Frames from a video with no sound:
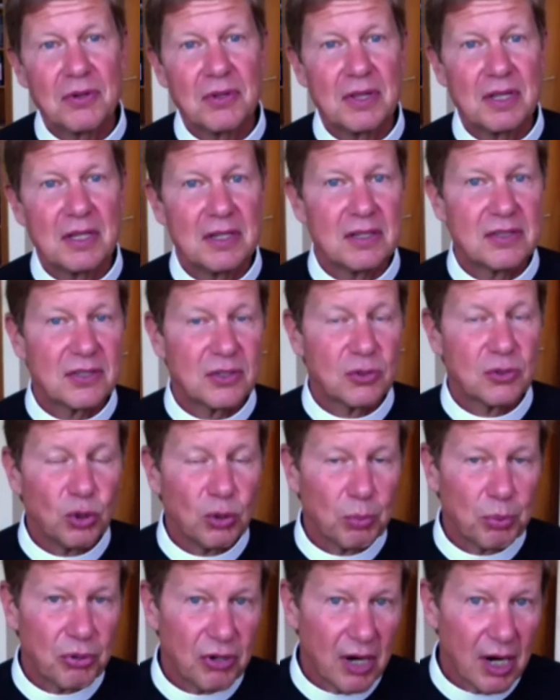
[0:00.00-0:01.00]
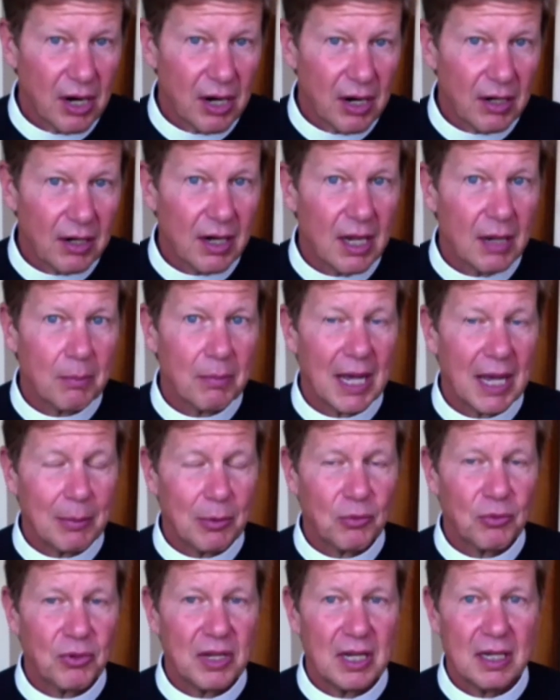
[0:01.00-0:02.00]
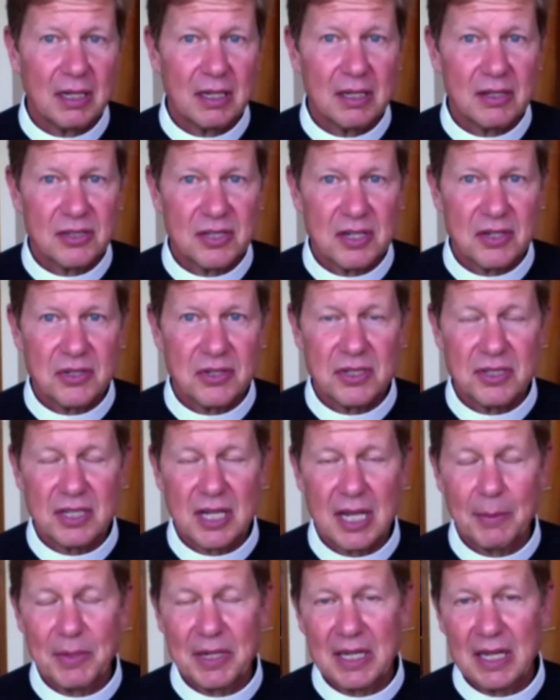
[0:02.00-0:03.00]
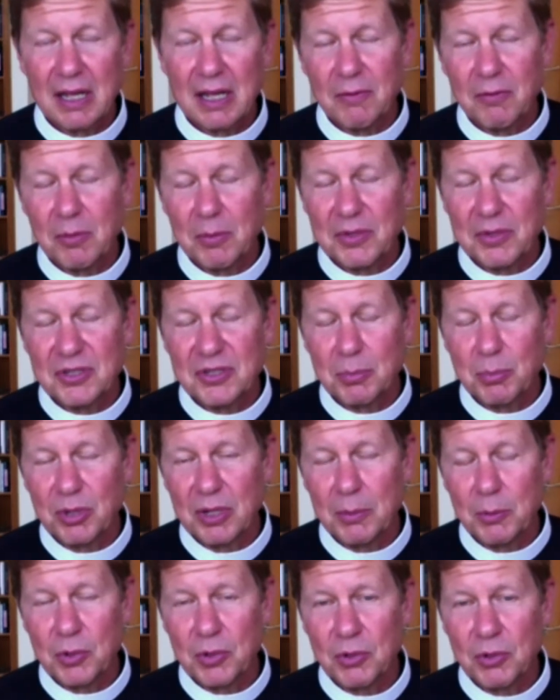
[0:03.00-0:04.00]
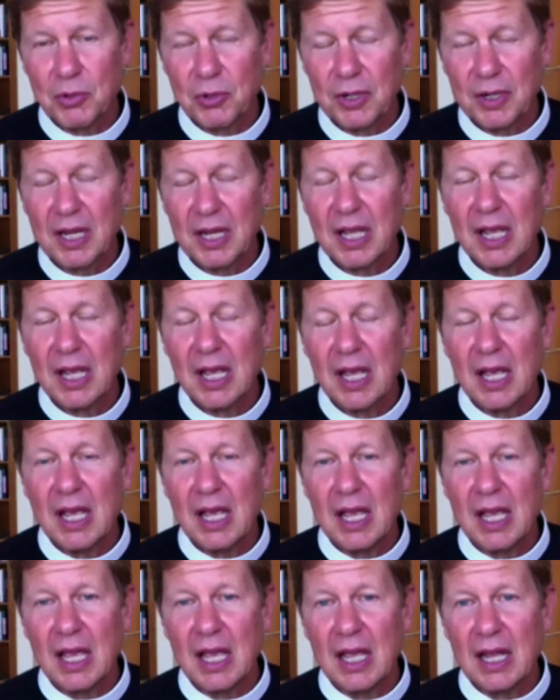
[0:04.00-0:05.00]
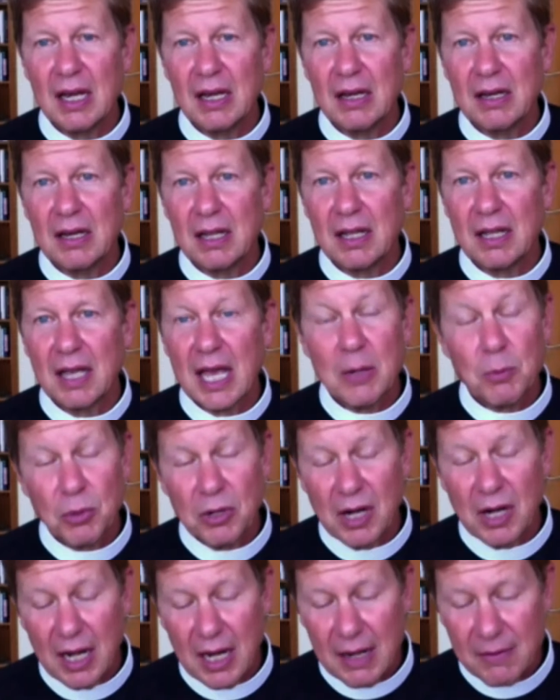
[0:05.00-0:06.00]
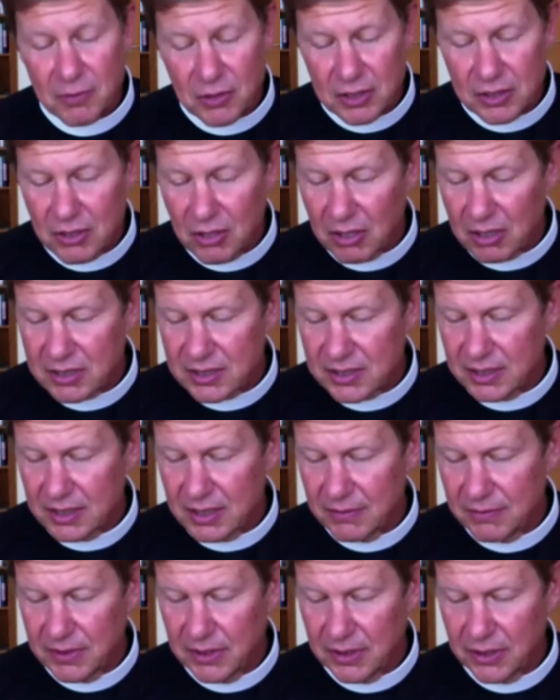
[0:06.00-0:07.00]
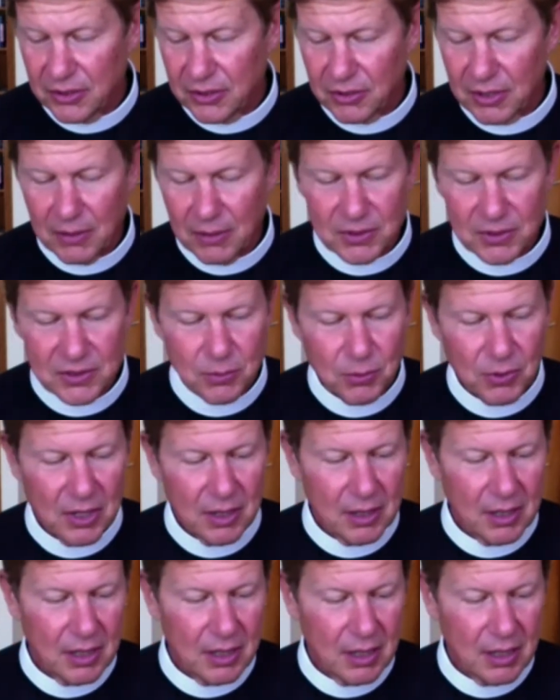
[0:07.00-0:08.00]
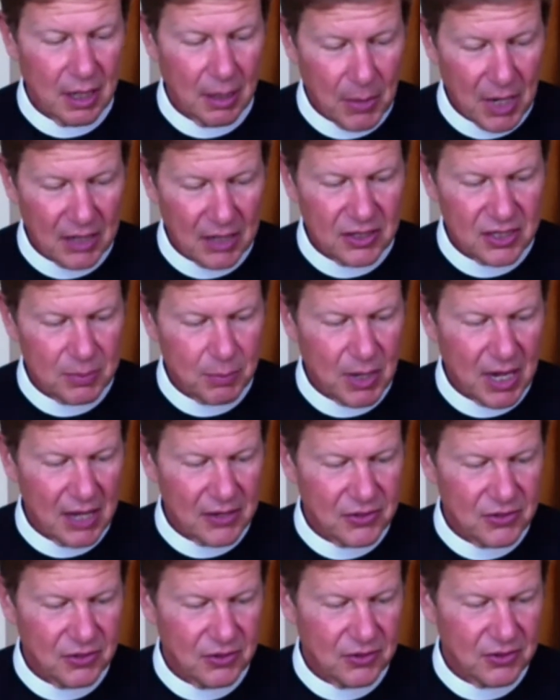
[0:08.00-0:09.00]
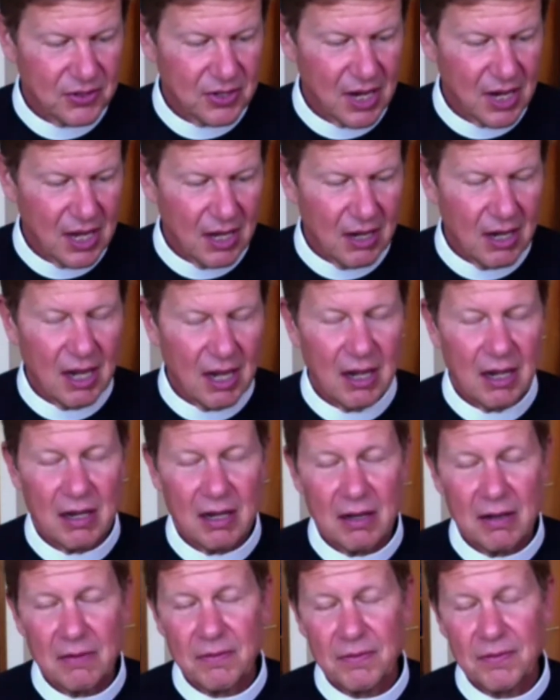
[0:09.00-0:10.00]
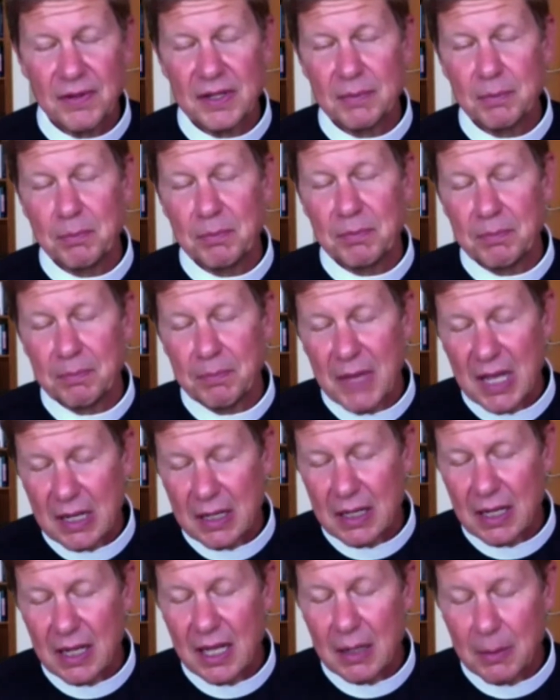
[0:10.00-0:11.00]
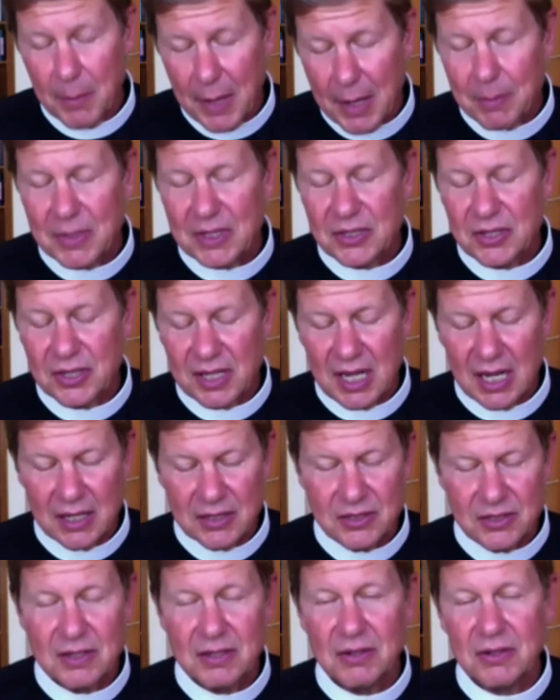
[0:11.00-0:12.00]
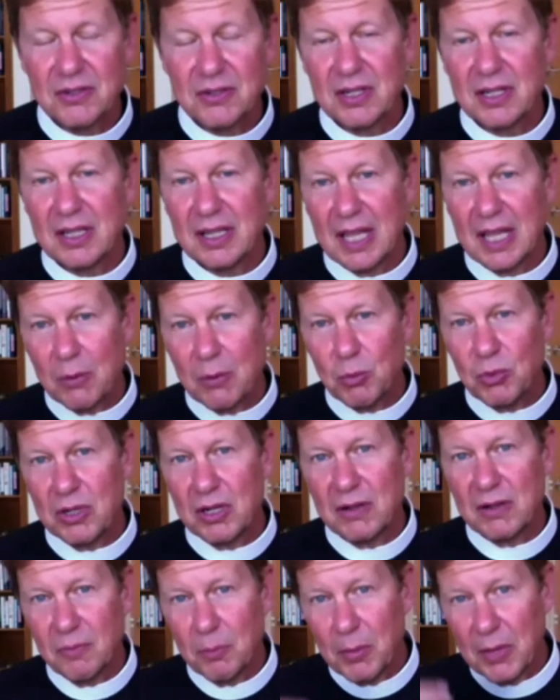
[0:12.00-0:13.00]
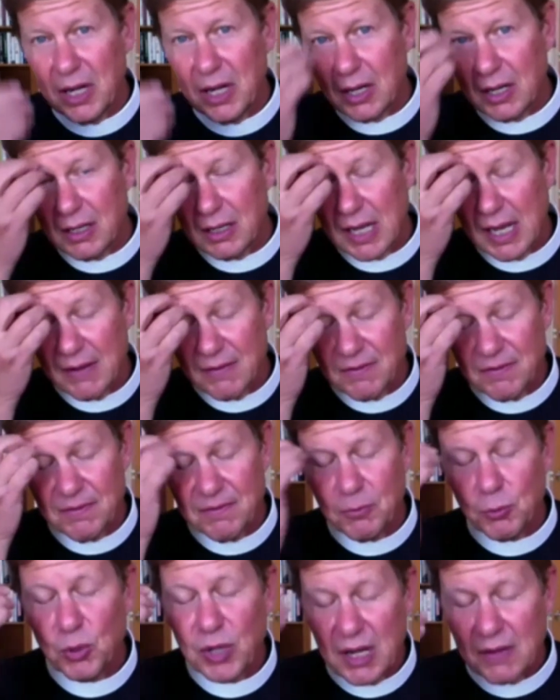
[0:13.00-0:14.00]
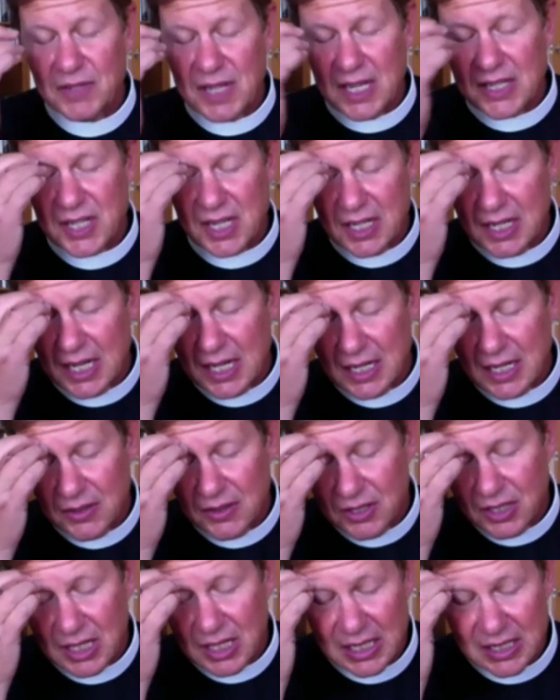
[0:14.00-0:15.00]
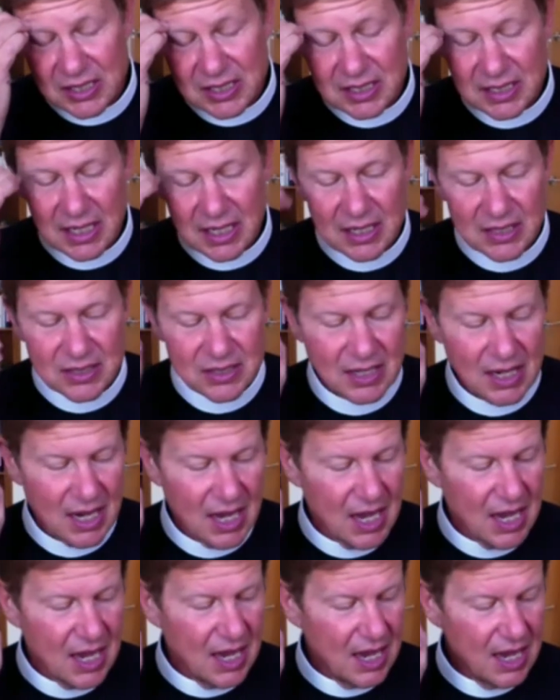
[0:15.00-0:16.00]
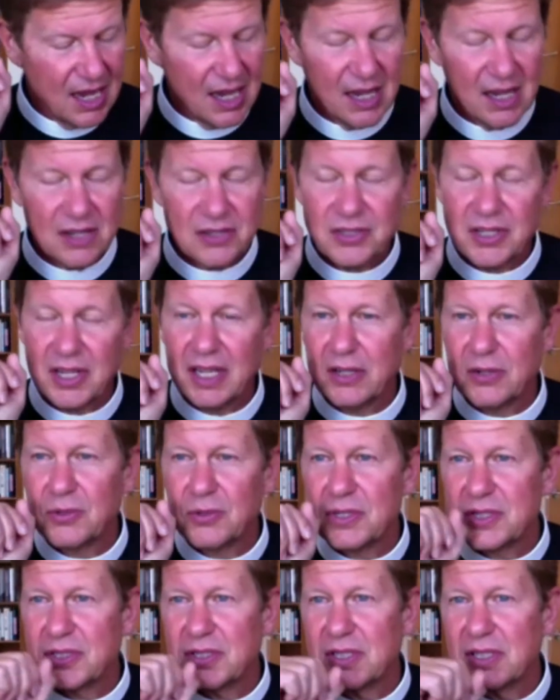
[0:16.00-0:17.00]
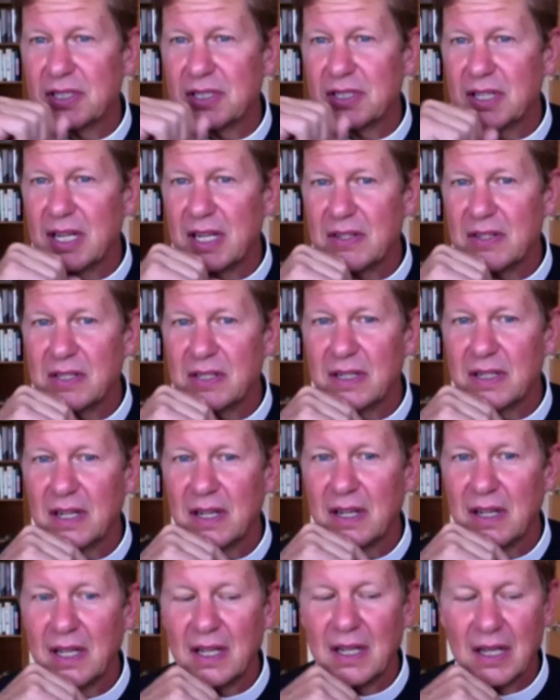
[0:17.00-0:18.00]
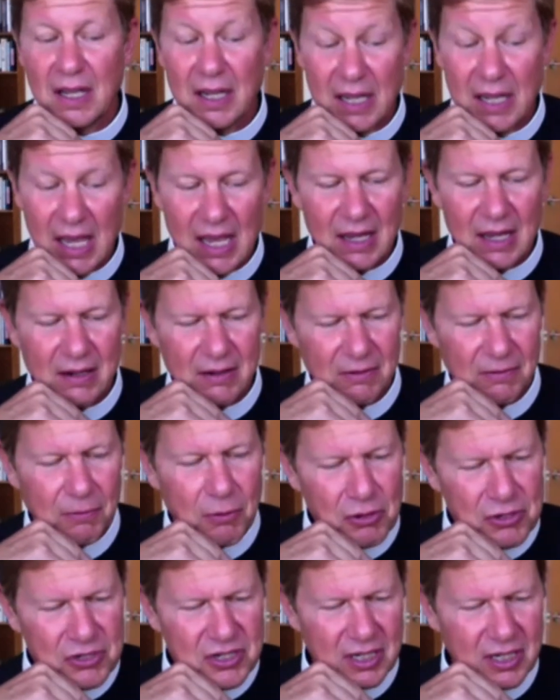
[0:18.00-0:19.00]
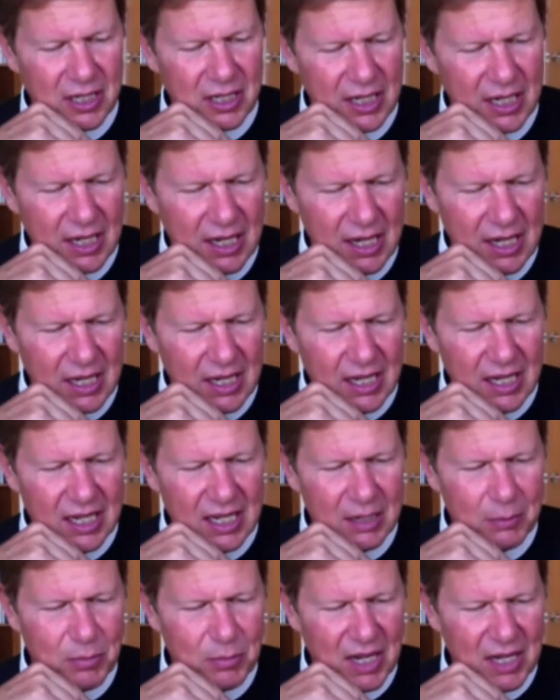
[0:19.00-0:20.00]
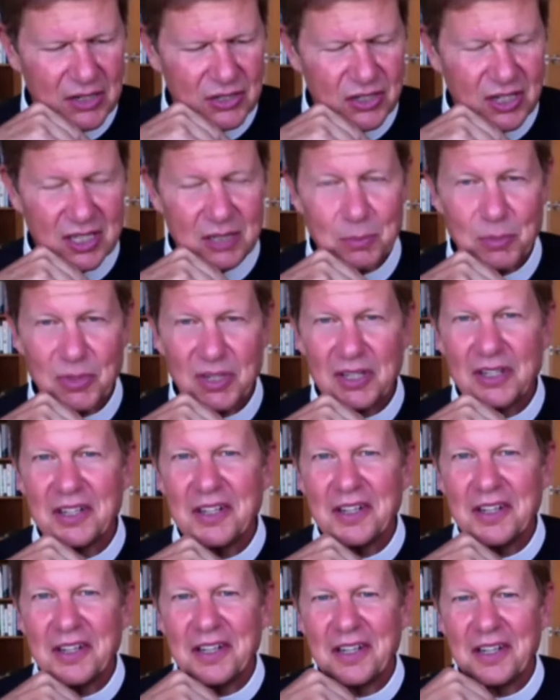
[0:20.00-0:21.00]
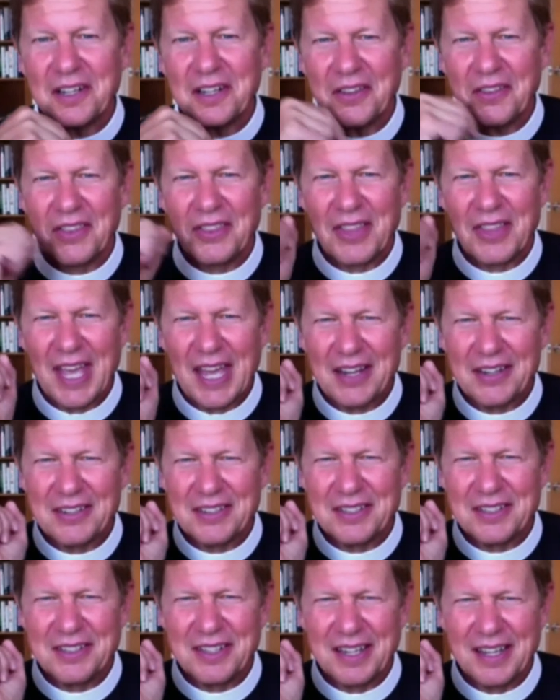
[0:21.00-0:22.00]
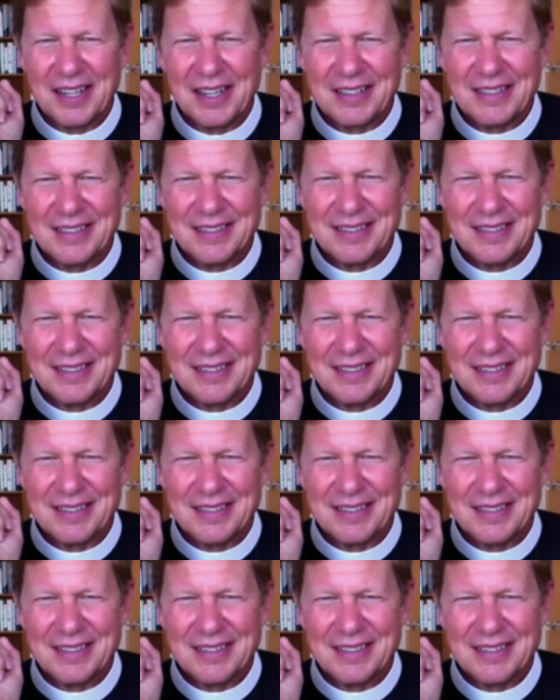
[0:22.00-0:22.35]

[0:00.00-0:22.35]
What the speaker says: the school prayer and Bible reading decisions coming down from the Supreme Court. And Everett Dirksen of Illinois was one among the sponsors of an amendment to the Constitution that would have designated the United States as a Christian nation. Again, fortunately, in my judgment, that did not